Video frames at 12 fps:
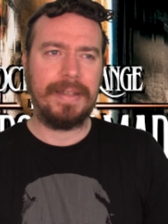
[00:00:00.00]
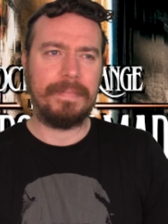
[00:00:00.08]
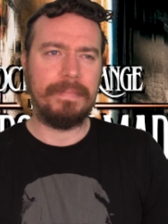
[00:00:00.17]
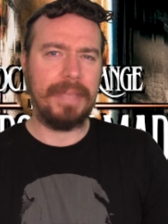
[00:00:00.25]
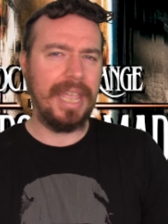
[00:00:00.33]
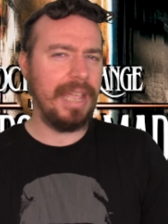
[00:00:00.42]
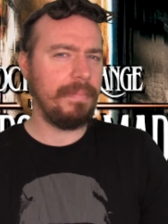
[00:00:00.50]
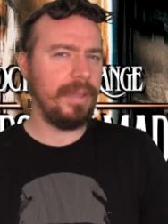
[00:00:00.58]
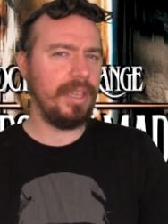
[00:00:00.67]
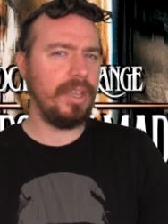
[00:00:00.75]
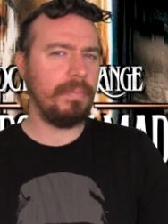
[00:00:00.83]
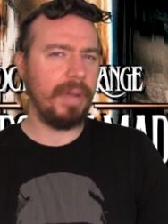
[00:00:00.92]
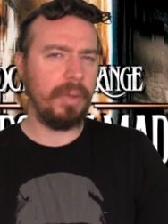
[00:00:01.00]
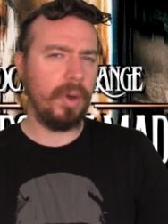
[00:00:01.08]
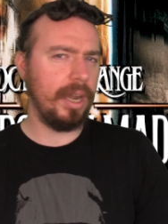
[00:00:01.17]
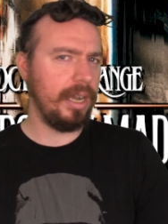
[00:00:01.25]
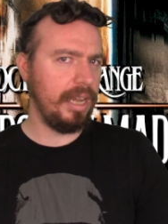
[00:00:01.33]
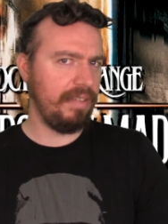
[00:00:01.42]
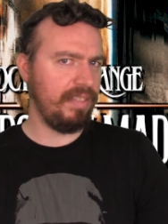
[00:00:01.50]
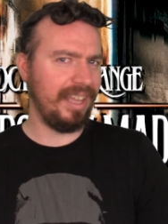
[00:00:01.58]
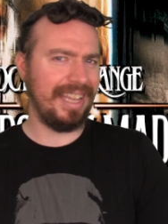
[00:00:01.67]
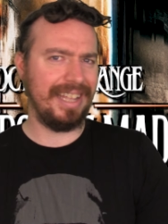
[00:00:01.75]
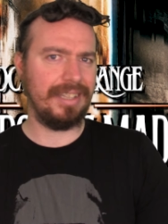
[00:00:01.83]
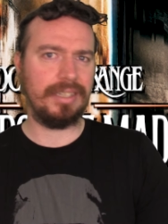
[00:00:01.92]
maybe you might want to leave the
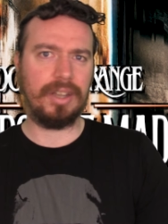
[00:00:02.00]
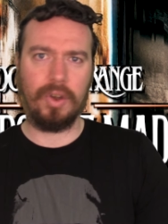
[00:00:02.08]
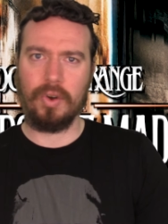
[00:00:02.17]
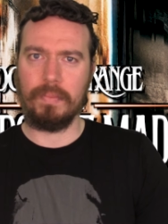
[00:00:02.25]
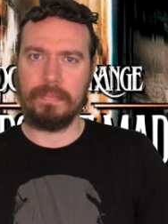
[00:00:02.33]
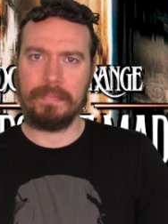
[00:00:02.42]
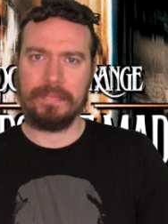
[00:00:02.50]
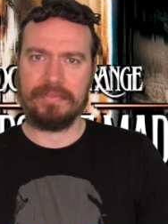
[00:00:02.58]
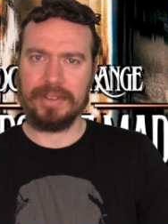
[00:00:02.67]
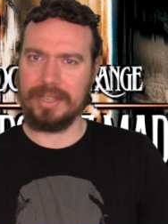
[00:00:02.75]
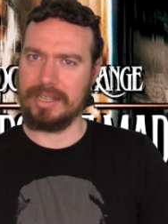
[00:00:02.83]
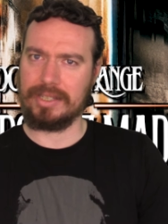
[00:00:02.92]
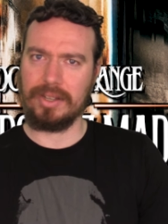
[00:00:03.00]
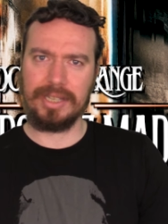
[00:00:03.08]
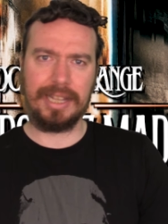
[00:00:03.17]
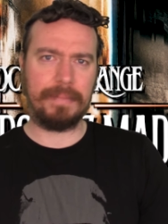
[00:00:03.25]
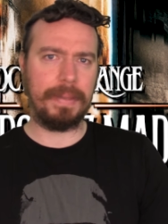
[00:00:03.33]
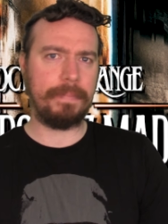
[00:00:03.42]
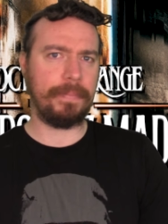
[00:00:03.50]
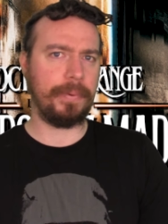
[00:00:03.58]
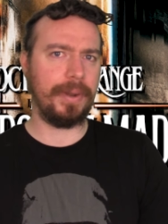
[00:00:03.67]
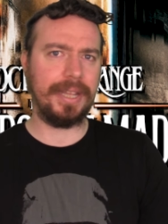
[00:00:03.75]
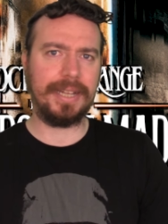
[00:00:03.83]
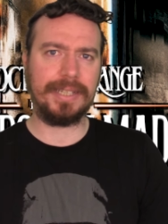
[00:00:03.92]
kids at home for this, because it can be
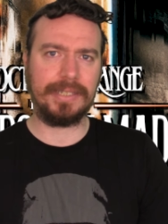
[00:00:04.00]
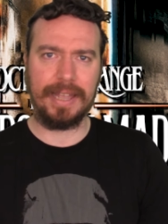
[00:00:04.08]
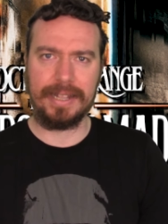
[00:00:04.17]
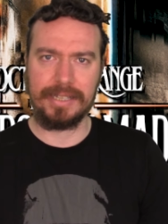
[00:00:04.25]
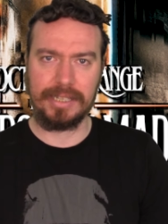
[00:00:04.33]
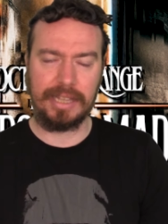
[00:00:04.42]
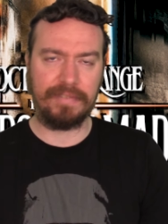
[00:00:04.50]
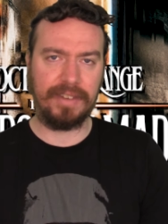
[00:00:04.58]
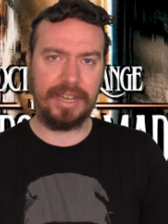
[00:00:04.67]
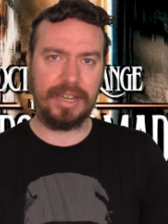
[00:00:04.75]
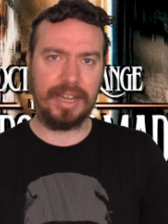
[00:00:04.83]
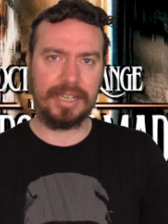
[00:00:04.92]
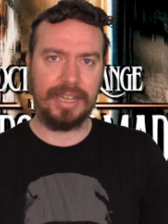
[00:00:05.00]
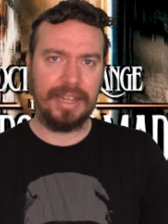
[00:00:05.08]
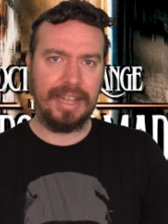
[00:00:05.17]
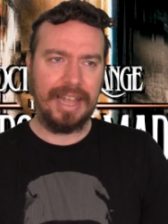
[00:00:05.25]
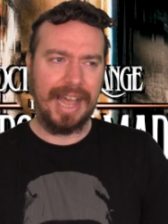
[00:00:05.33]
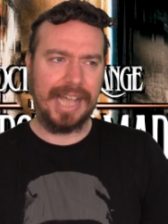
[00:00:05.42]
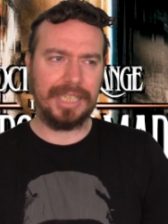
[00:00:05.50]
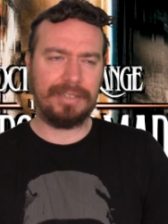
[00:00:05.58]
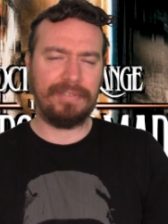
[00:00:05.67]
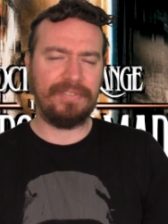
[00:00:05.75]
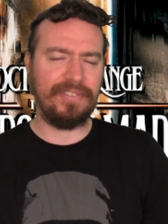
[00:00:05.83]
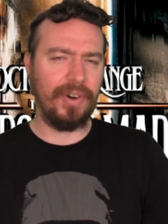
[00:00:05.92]
pretty intense. It's definitely not as
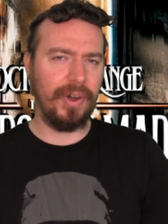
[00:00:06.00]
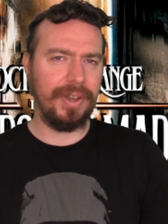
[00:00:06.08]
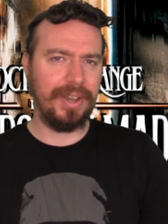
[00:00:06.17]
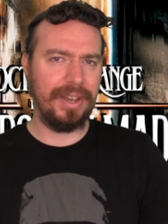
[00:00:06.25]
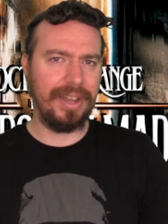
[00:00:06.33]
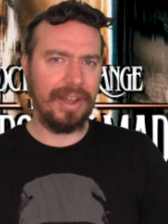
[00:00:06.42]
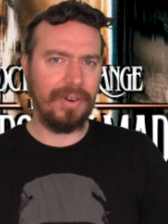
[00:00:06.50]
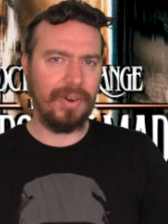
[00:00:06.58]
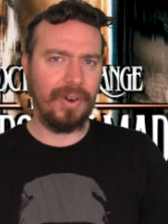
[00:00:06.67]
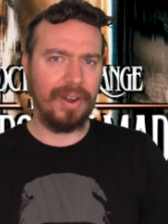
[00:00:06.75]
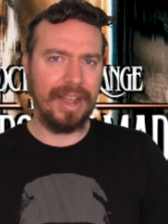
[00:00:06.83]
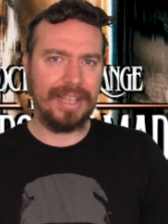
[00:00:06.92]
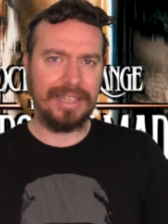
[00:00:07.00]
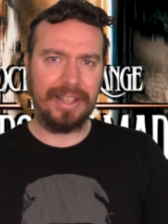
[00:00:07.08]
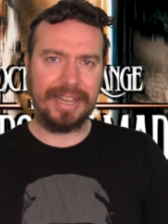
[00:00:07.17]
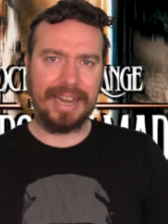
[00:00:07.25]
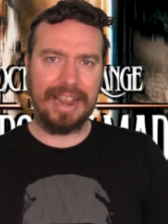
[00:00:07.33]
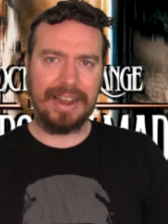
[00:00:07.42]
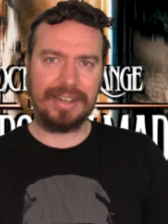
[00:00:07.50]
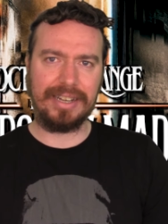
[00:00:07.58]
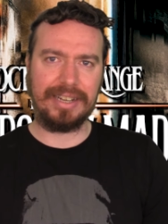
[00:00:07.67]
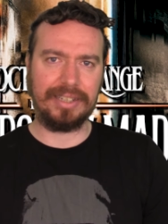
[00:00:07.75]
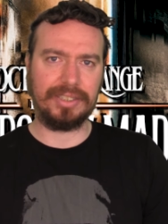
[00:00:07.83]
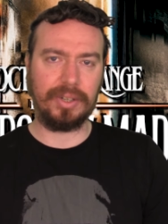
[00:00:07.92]
fun or
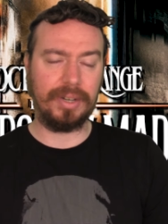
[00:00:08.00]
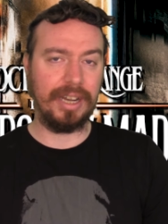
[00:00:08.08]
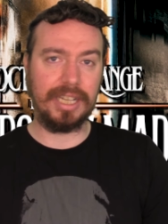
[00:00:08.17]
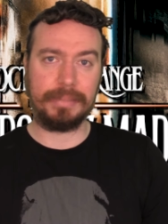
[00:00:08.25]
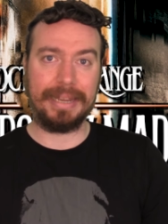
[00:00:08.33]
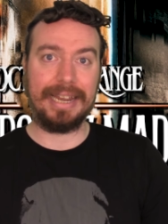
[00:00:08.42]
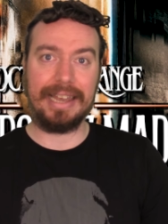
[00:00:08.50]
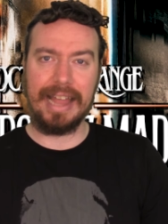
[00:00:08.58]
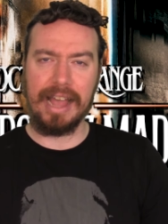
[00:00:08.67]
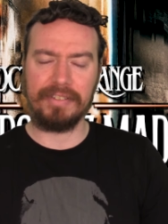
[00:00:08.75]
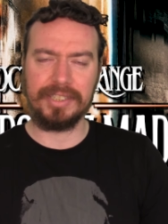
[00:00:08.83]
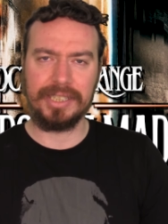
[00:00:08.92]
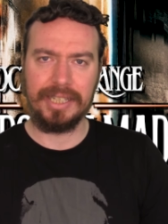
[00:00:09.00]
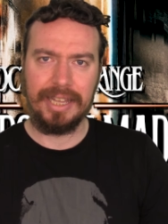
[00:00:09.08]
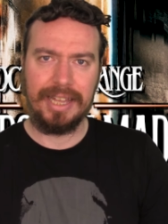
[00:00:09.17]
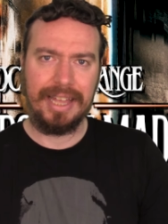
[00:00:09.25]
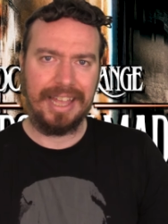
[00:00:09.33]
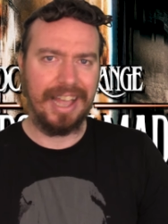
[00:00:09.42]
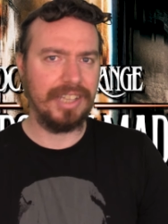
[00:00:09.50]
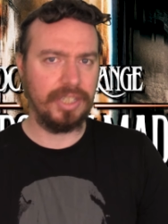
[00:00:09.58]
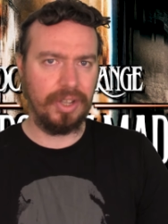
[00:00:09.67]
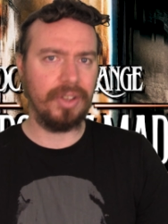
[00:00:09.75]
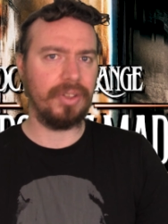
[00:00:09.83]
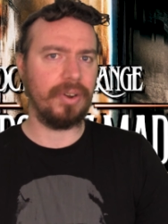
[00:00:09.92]
lighthearted, and certainly not as many laughs as
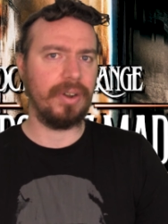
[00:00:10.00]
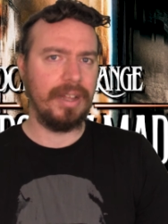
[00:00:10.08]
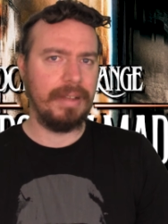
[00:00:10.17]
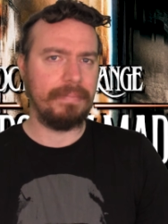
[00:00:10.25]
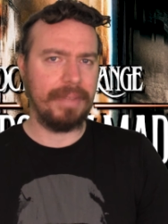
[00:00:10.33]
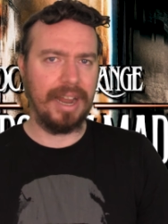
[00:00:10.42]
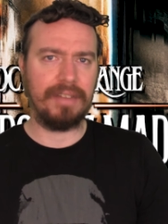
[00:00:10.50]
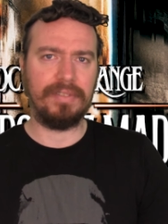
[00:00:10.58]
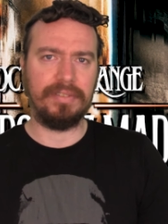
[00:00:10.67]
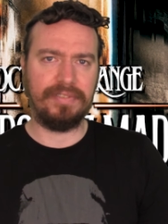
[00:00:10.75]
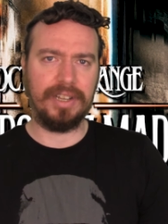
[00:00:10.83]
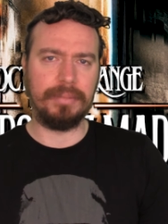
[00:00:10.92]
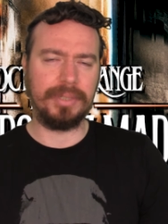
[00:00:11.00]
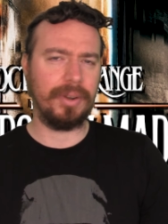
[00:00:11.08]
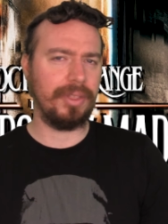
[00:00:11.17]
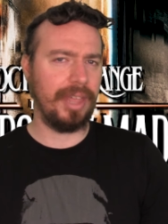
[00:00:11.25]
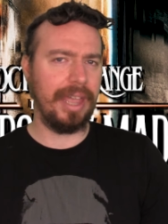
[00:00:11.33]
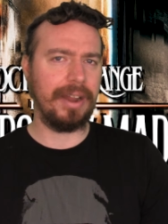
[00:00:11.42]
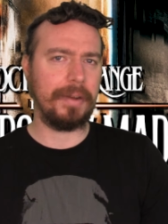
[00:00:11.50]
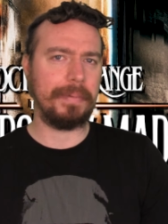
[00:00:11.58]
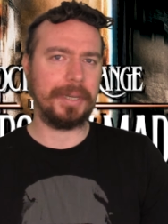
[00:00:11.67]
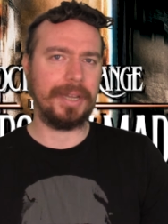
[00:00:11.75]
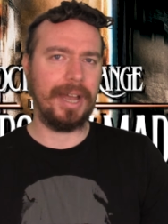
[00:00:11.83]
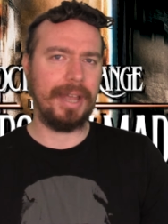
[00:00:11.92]
the other Marvel films. They're there,
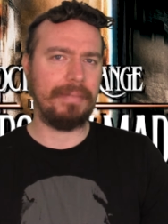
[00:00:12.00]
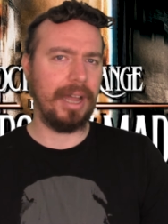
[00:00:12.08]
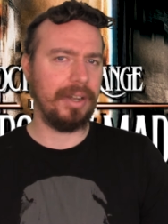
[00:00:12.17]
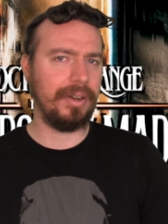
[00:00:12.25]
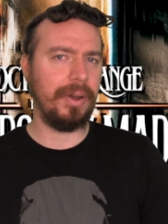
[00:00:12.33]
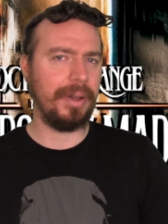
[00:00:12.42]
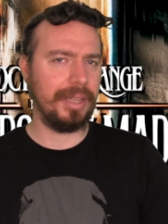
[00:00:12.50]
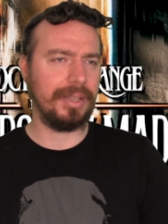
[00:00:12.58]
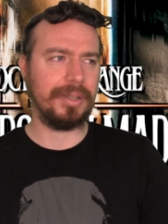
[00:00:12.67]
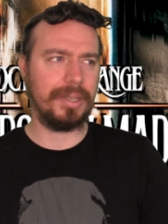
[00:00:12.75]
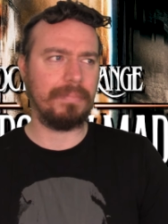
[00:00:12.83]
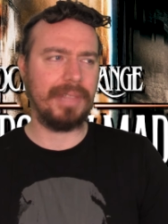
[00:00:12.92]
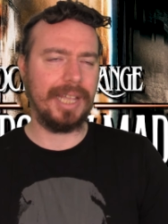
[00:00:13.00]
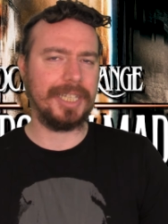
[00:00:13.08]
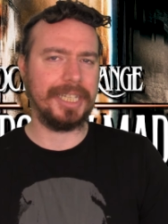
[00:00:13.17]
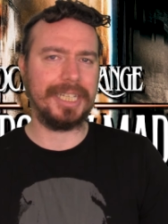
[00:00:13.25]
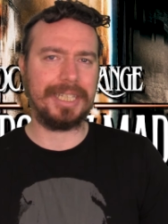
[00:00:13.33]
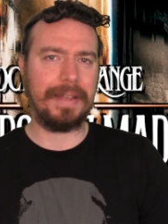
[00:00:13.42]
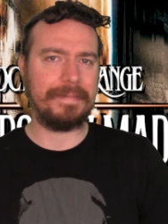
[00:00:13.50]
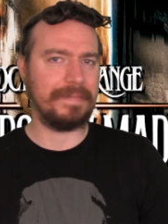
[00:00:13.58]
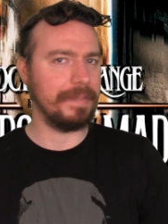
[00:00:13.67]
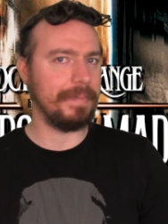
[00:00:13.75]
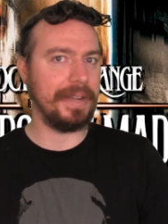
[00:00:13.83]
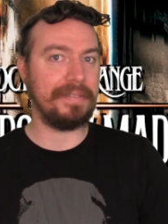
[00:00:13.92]
but I don't know, I think there's some things in this that
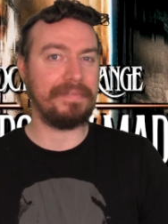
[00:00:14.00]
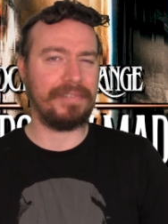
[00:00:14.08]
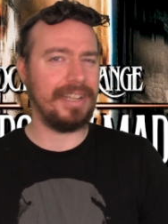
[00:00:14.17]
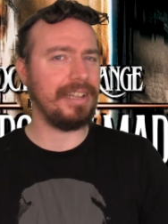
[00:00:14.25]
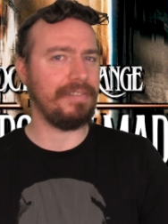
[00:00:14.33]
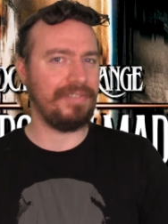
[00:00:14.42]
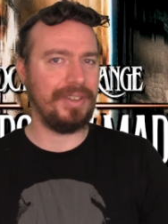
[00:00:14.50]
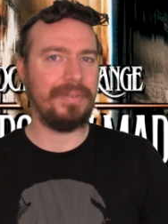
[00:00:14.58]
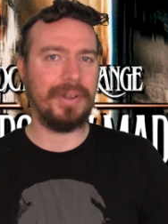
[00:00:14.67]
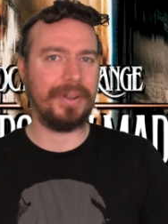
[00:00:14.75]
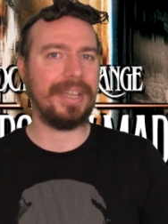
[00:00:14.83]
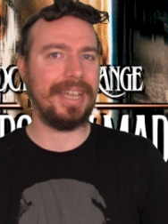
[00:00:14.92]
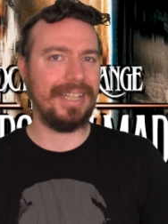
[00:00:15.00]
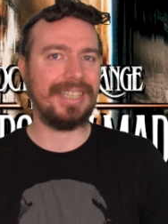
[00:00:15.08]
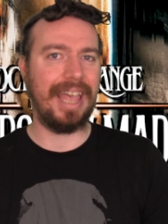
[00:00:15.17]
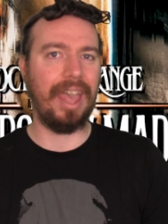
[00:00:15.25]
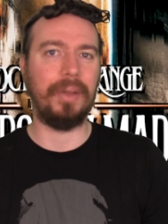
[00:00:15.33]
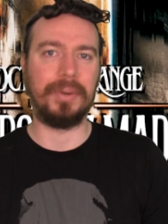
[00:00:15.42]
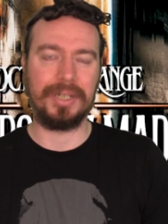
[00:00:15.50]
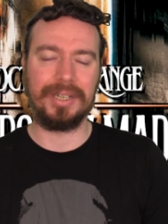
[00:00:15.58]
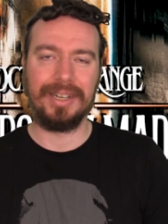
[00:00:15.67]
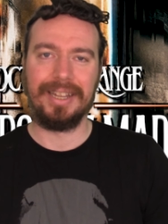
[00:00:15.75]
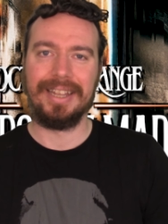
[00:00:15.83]
might freak a few young kids out.